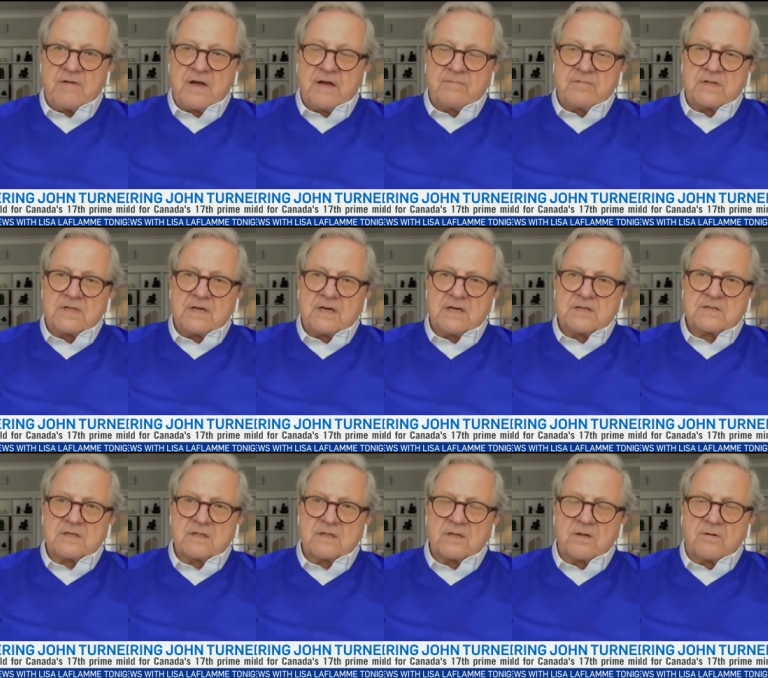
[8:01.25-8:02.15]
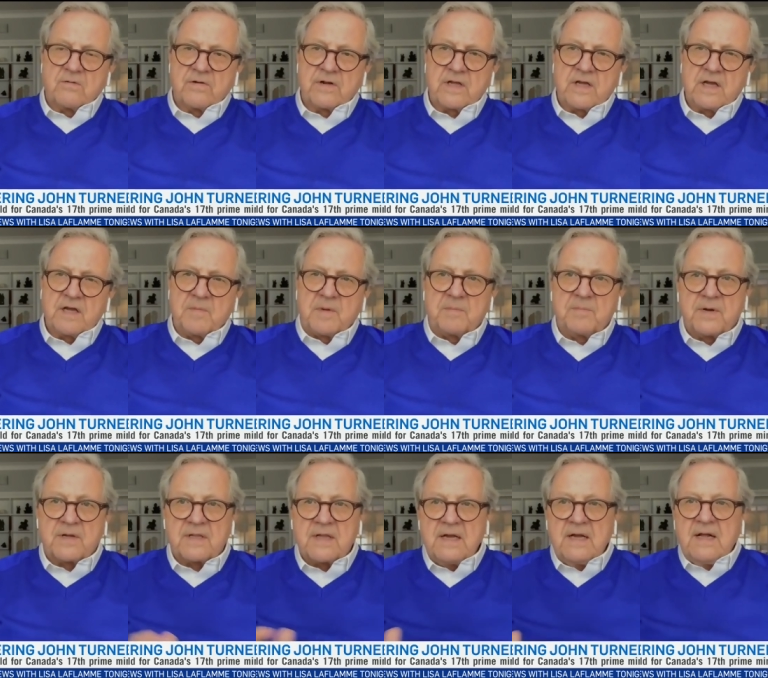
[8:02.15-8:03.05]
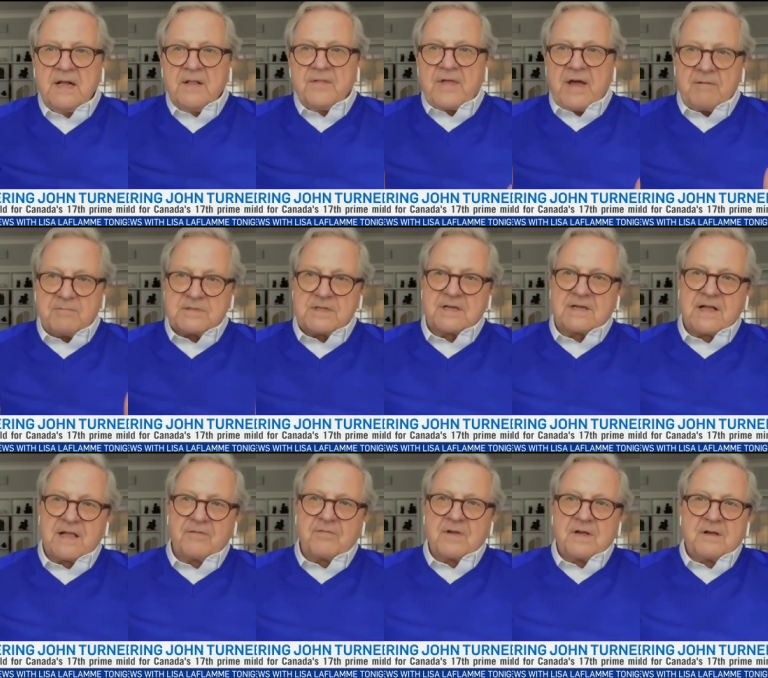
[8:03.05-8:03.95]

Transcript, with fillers: advertising that overcame him. But that was the kind of,